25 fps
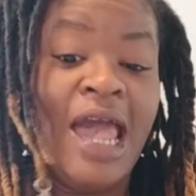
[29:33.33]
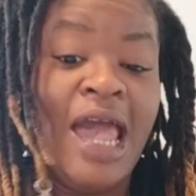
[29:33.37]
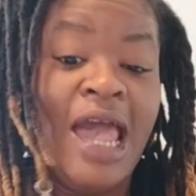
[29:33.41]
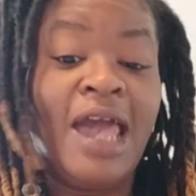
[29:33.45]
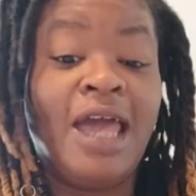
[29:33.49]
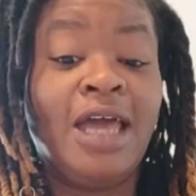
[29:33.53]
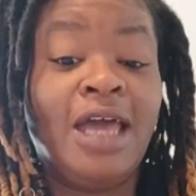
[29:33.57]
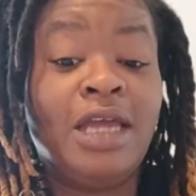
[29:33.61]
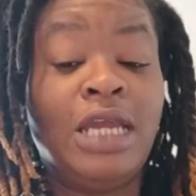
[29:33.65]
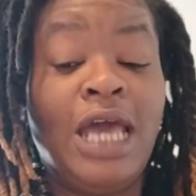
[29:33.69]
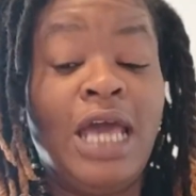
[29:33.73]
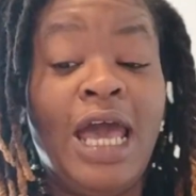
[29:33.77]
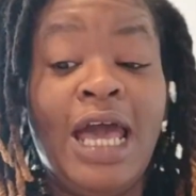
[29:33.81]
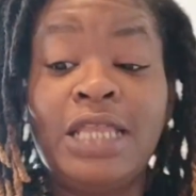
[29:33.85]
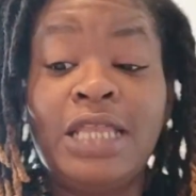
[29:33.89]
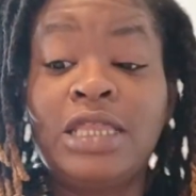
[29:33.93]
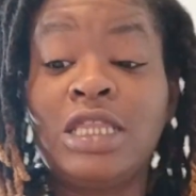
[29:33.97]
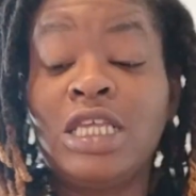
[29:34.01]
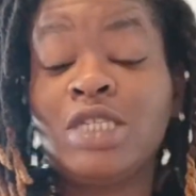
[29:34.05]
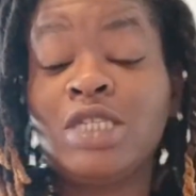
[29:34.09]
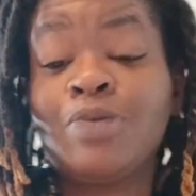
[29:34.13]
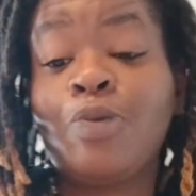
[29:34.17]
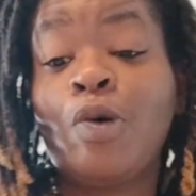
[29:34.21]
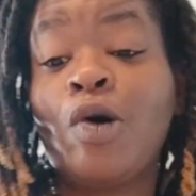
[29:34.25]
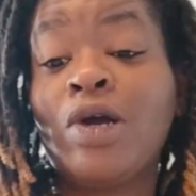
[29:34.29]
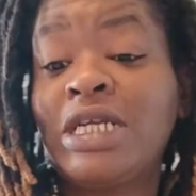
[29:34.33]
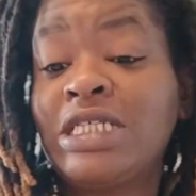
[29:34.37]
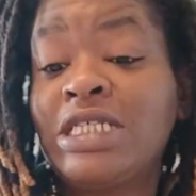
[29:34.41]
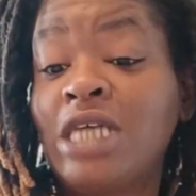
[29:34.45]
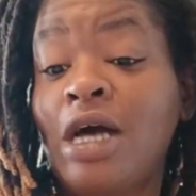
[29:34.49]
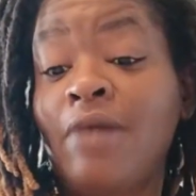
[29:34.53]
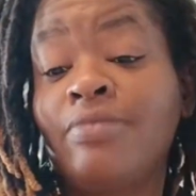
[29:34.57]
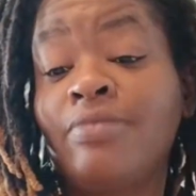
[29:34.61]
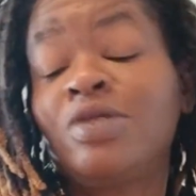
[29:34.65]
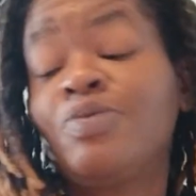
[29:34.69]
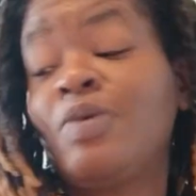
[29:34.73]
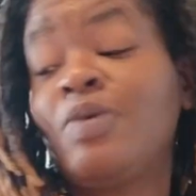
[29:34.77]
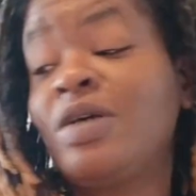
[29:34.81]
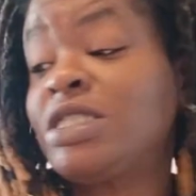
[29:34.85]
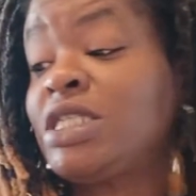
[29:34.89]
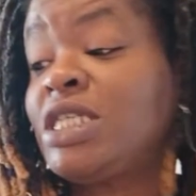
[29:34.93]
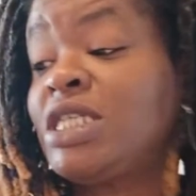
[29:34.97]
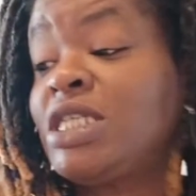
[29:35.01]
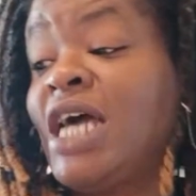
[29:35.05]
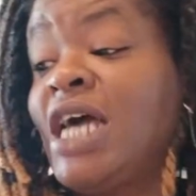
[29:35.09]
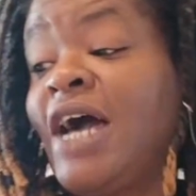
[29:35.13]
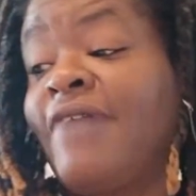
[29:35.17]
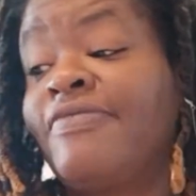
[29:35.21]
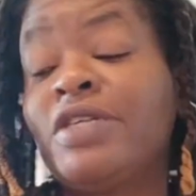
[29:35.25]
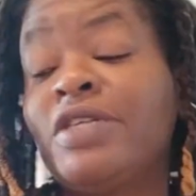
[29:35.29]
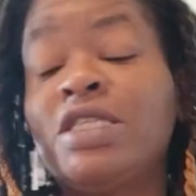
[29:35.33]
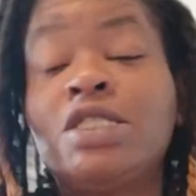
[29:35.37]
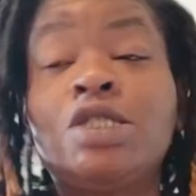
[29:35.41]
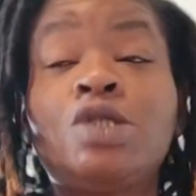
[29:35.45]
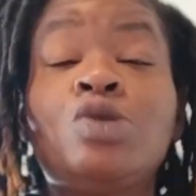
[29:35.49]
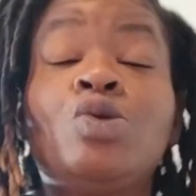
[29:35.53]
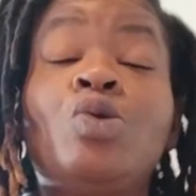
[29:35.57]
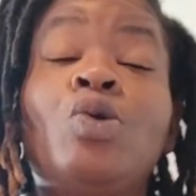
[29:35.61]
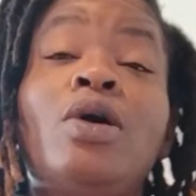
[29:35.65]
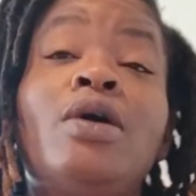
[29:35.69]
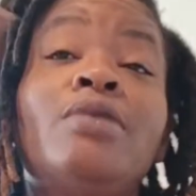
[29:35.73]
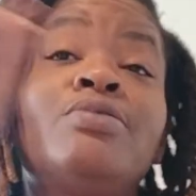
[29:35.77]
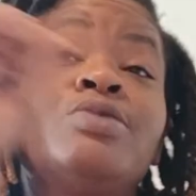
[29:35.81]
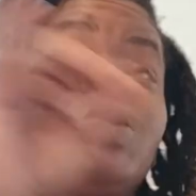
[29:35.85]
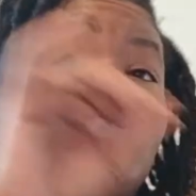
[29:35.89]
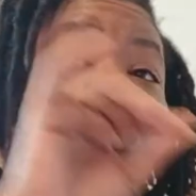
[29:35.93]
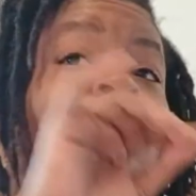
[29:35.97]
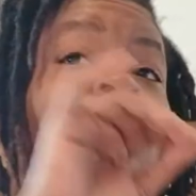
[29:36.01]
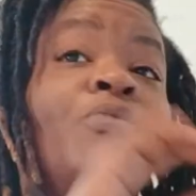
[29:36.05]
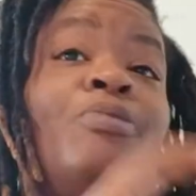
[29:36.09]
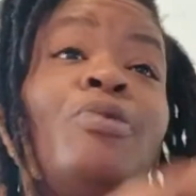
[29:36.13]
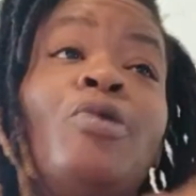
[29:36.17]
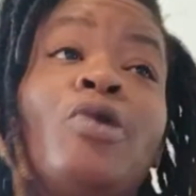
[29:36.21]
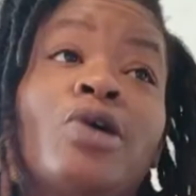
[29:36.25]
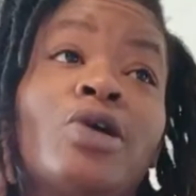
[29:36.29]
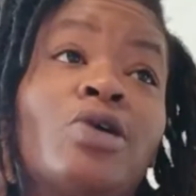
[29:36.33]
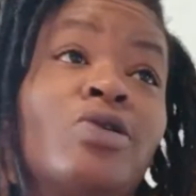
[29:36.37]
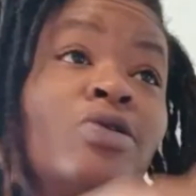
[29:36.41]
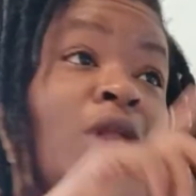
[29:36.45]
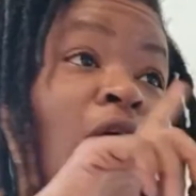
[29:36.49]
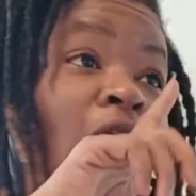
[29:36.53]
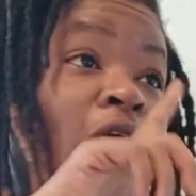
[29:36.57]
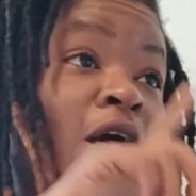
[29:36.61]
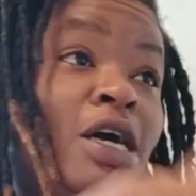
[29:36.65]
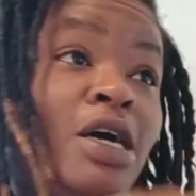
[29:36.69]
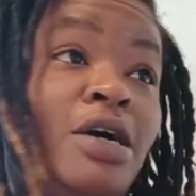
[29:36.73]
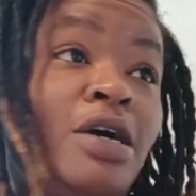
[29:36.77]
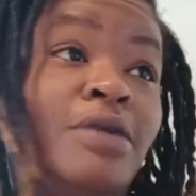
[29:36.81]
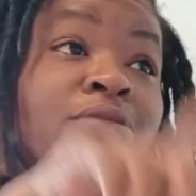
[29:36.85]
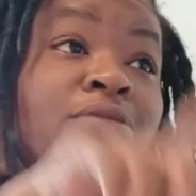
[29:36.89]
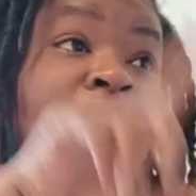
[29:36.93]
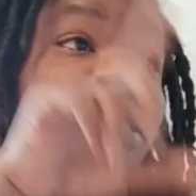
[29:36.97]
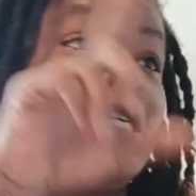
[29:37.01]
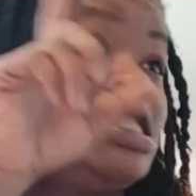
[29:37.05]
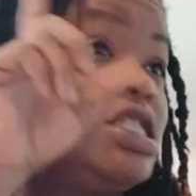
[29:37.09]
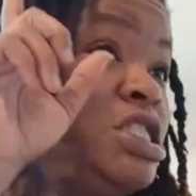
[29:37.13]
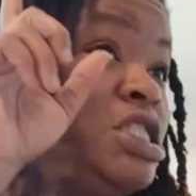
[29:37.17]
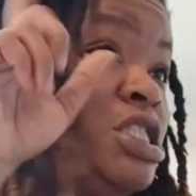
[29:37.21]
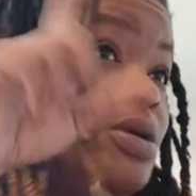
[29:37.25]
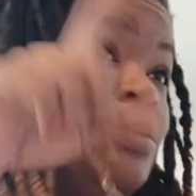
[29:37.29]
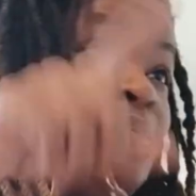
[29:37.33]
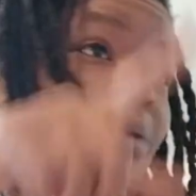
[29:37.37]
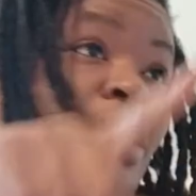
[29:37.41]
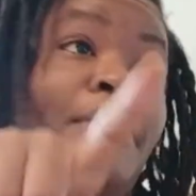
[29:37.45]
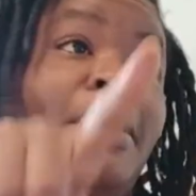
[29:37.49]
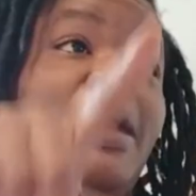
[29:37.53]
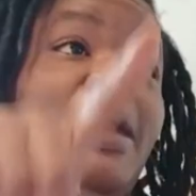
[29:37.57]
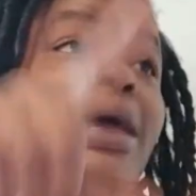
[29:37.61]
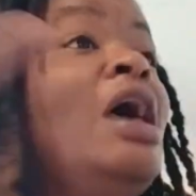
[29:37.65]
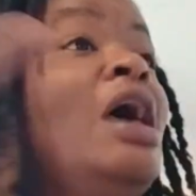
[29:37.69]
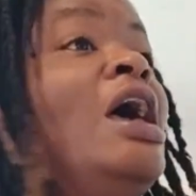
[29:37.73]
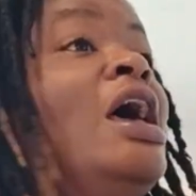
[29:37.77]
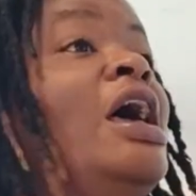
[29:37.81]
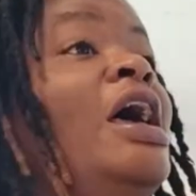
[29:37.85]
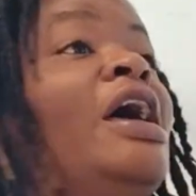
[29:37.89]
And at this point in time, especially after this 12-12 portal that come this year, baby,